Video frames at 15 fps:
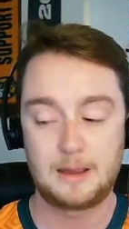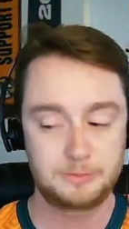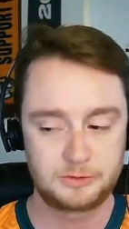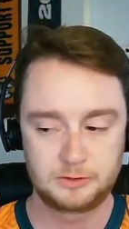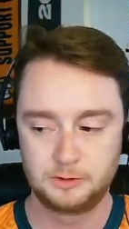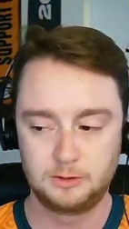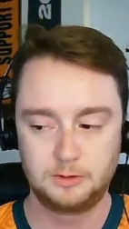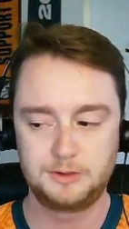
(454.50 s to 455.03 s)

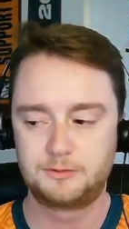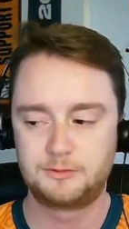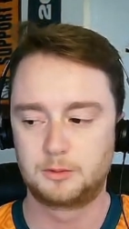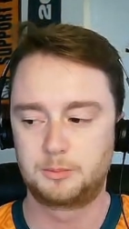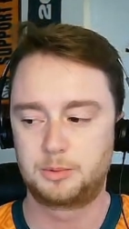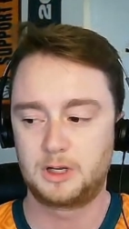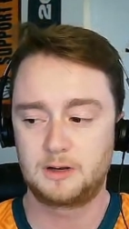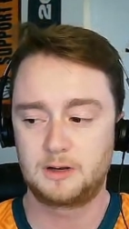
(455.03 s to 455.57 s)
um,
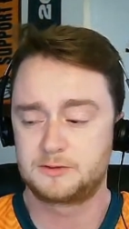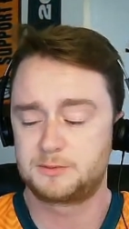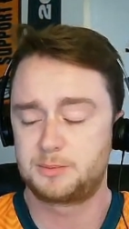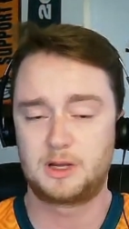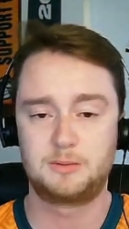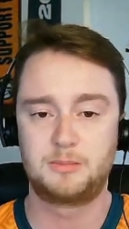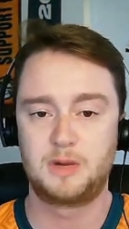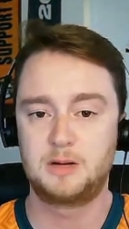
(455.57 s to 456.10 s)
absolutely for a
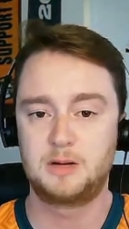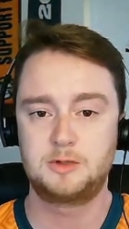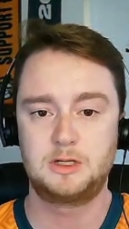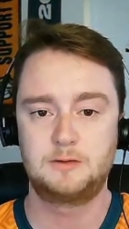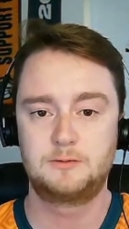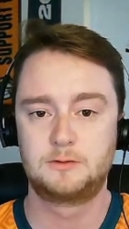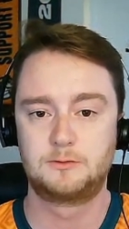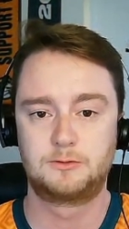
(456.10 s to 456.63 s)
playoff spot,
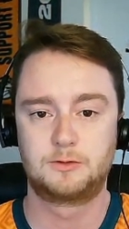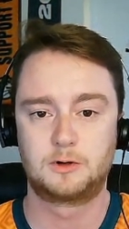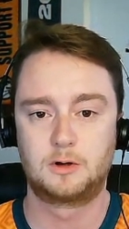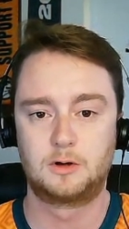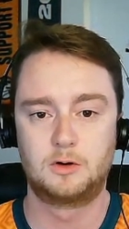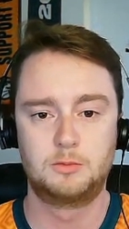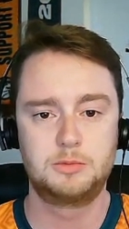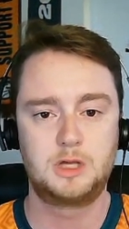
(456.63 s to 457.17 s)
maybe even
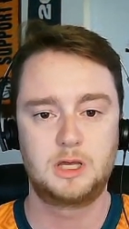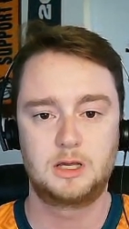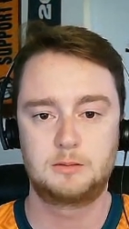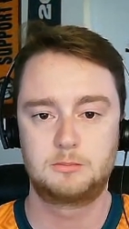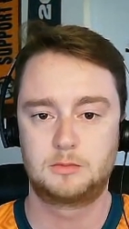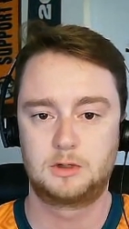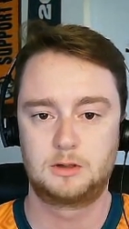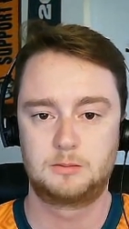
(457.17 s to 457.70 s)
for a home
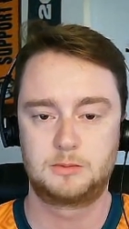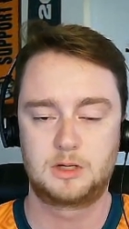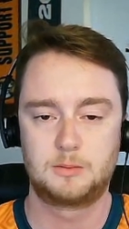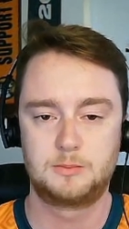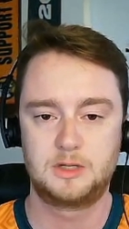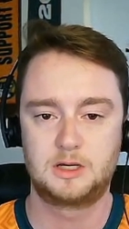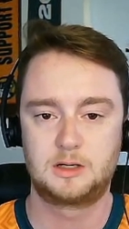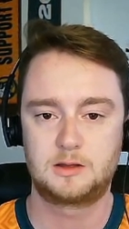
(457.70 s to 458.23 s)
game um,
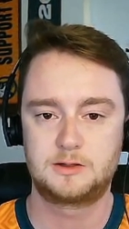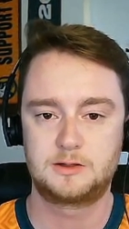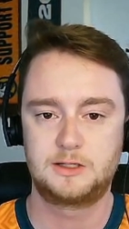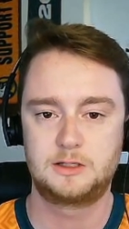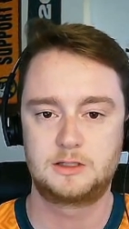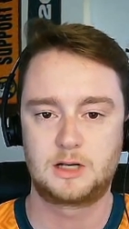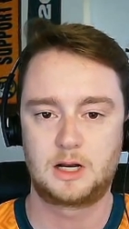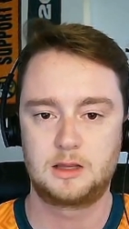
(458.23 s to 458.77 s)
come the end of the
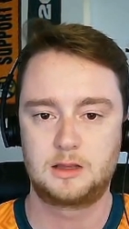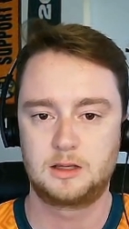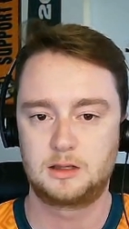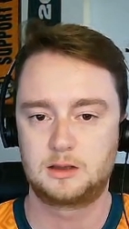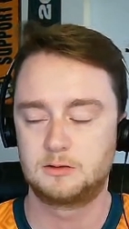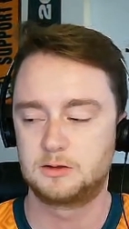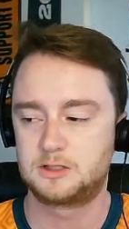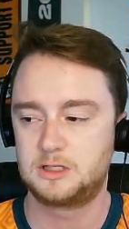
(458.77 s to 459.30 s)
season. I think
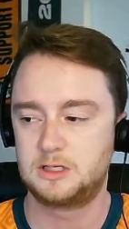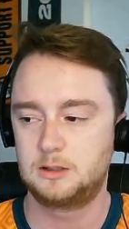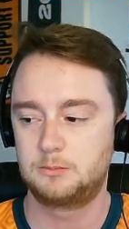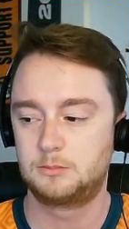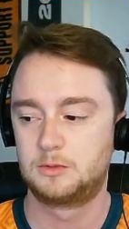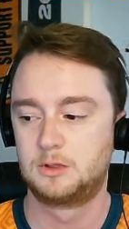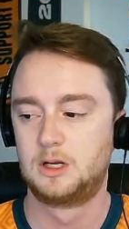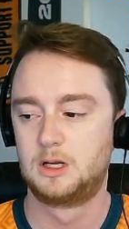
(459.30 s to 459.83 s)
they're a
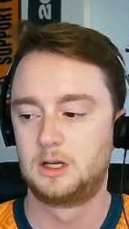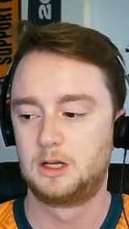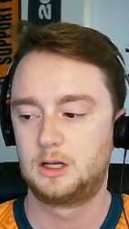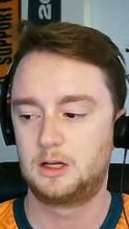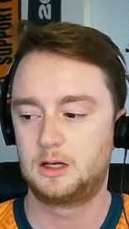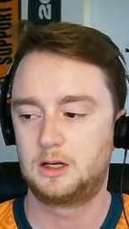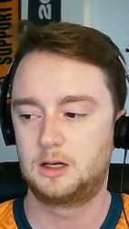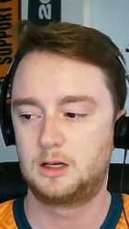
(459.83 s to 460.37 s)
team
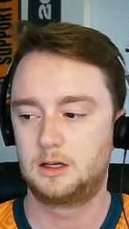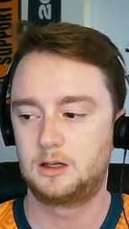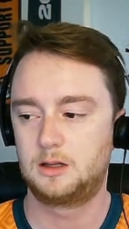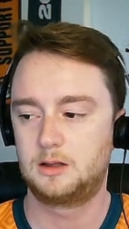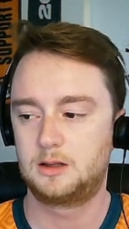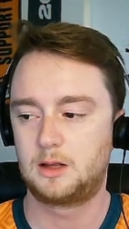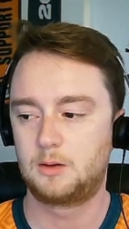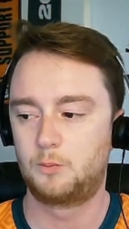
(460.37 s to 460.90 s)
uh,
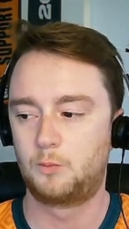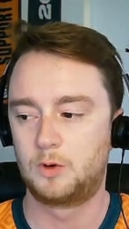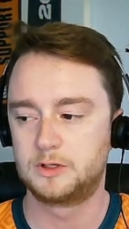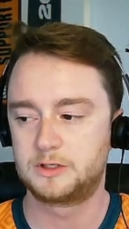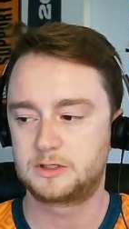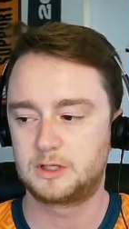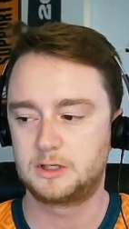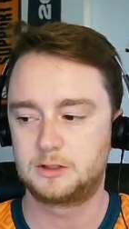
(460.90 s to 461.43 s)
that
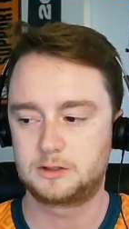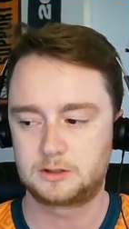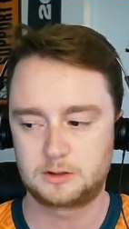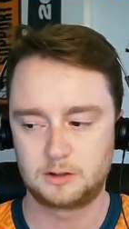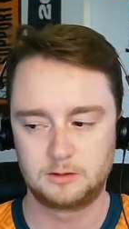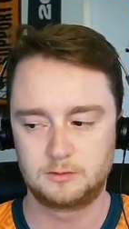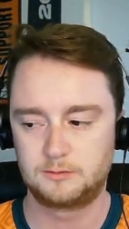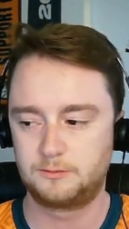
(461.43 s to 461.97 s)
once they
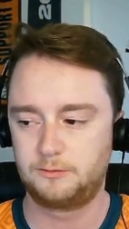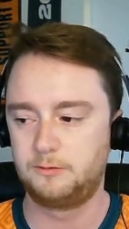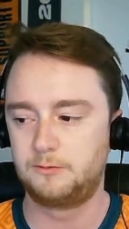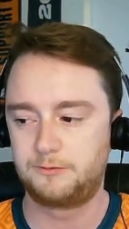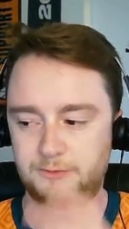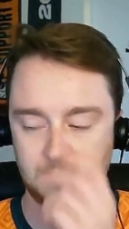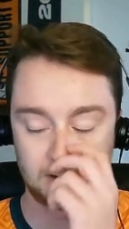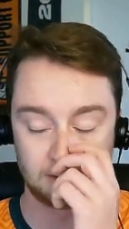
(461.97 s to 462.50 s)
start
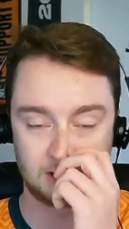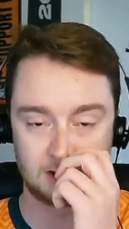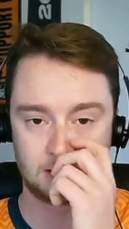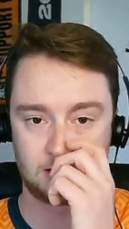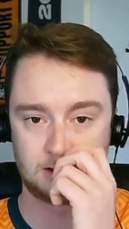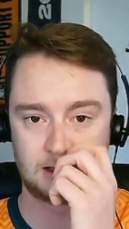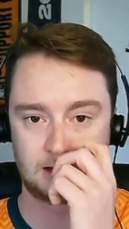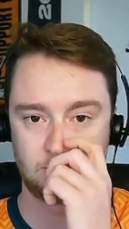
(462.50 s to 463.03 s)
figuring it
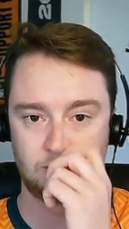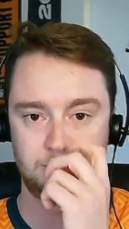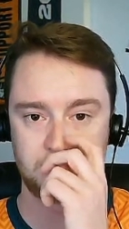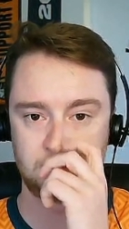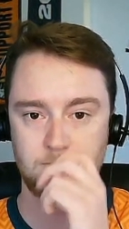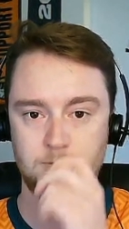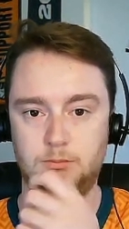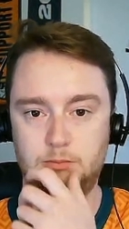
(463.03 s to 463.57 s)
all out will be
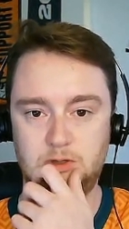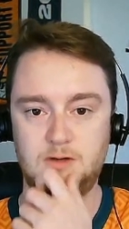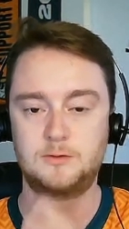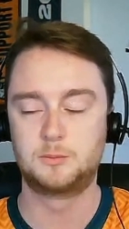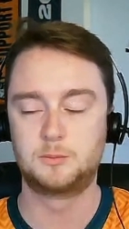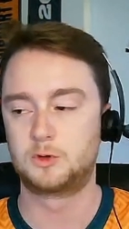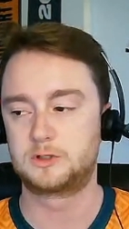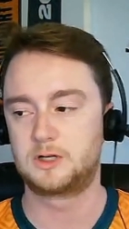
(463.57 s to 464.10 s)
even
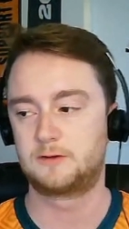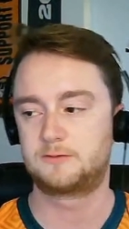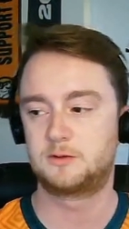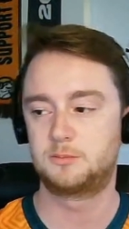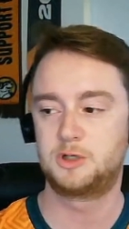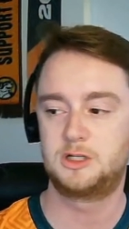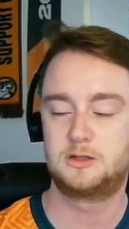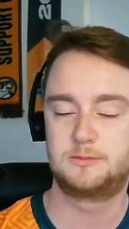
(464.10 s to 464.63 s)
more tough to
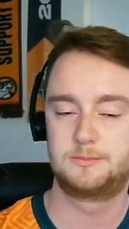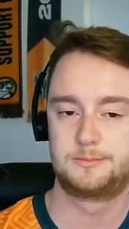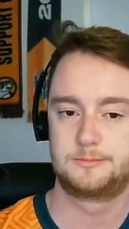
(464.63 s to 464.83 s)
beat.